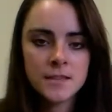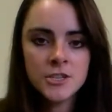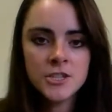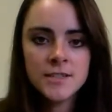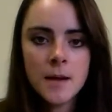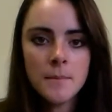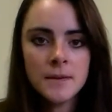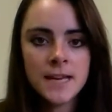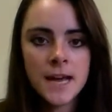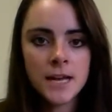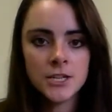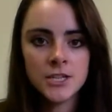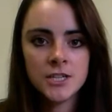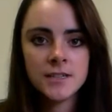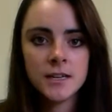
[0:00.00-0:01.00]
So she sat me
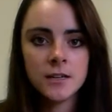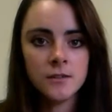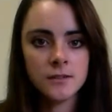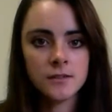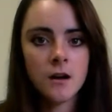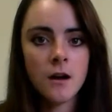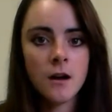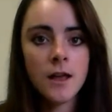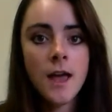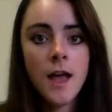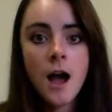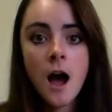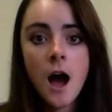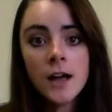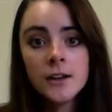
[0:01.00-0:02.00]
down and she said, look, sorry,
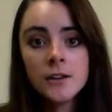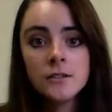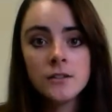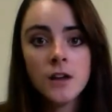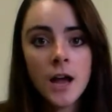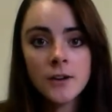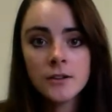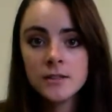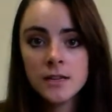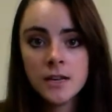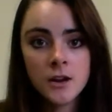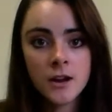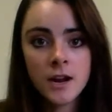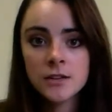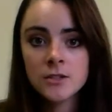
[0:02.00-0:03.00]
I could sit
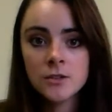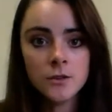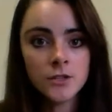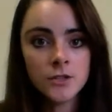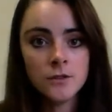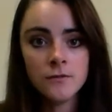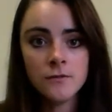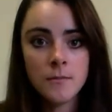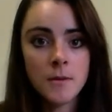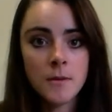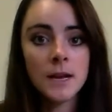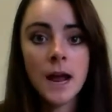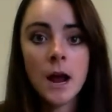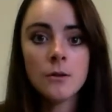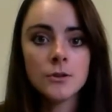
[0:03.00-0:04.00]
here and I could talk to you for
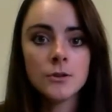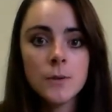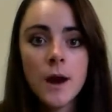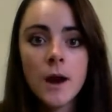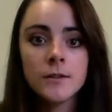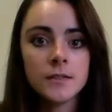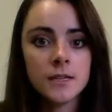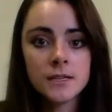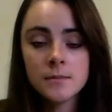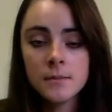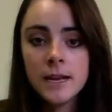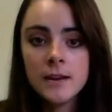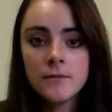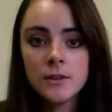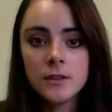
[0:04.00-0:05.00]
maybe an hour or 2 hours and
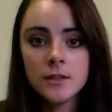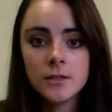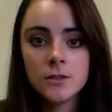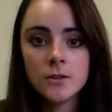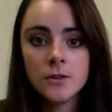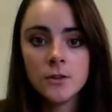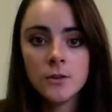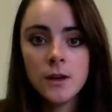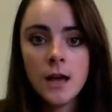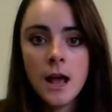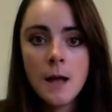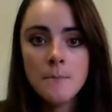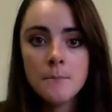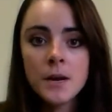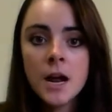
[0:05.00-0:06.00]
explain everything to you.
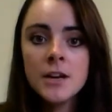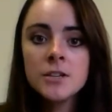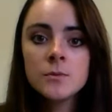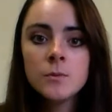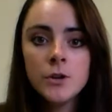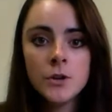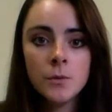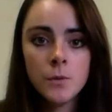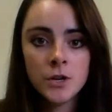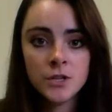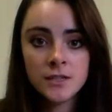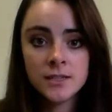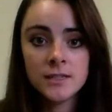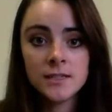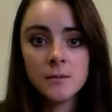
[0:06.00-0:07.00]
But I just want you to
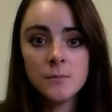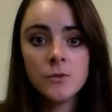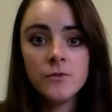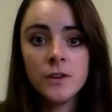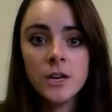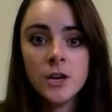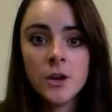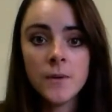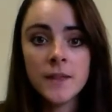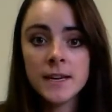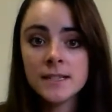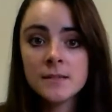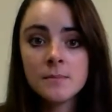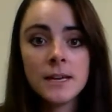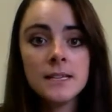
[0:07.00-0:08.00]
watch this simple video
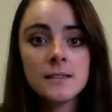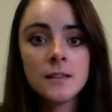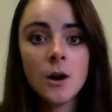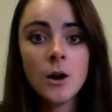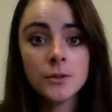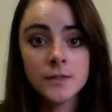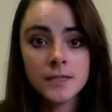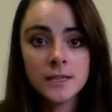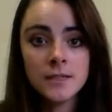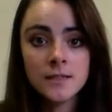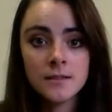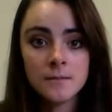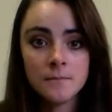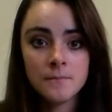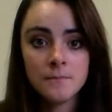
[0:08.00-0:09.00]
that explains the whole
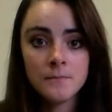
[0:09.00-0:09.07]
system.